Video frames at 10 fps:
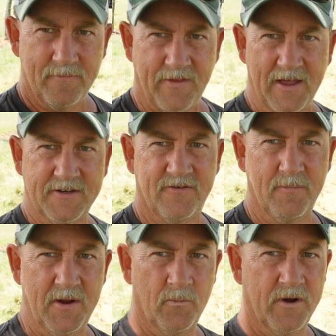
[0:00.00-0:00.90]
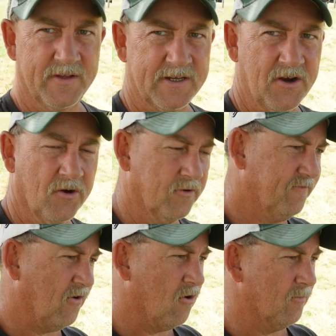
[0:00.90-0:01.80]
Thanks for being with us here on the
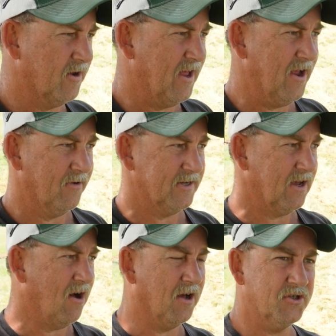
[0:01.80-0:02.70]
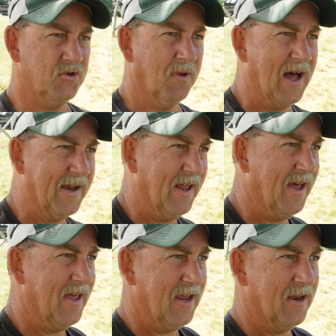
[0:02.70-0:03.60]
farm today on this hot July
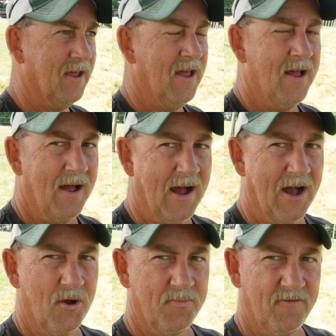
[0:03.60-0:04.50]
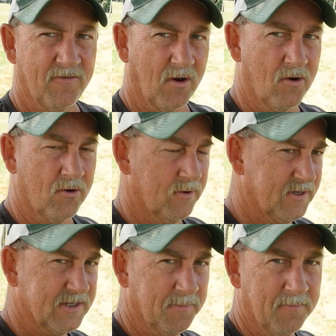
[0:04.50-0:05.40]
day, and I hope you've learned
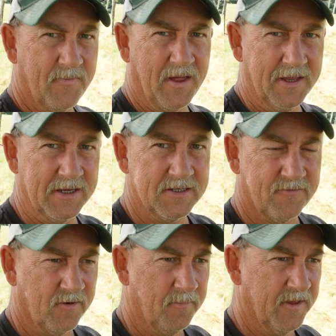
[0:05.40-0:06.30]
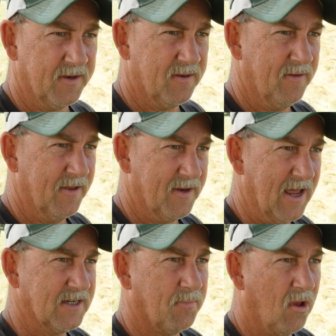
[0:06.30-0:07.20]
some things from the
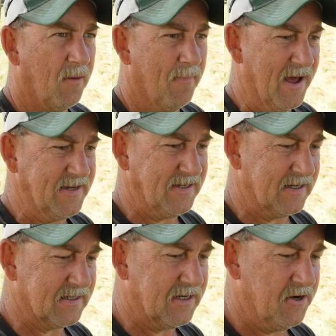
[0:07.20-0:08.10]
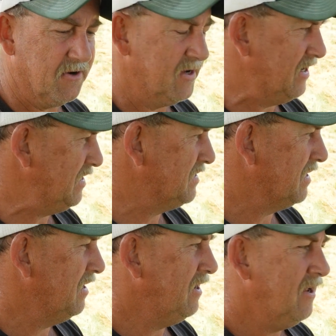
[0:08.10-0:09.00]
Test Plot Basics series.
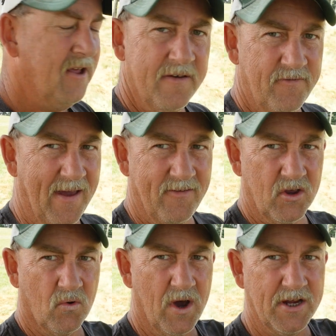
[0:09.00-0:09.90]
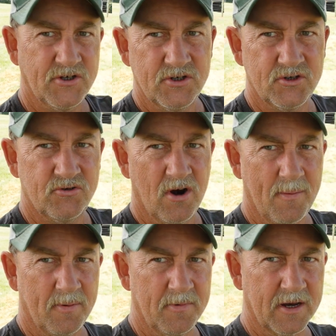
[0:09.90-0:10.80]
If you have any questions,
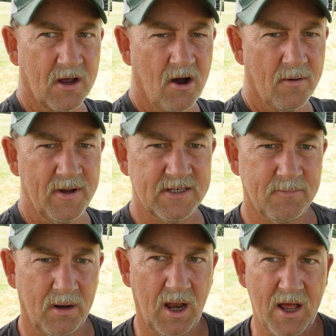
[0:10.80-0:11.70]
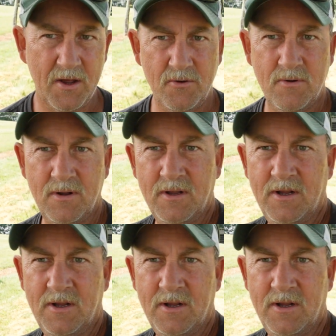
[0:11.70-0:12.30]
drop them in the comments below.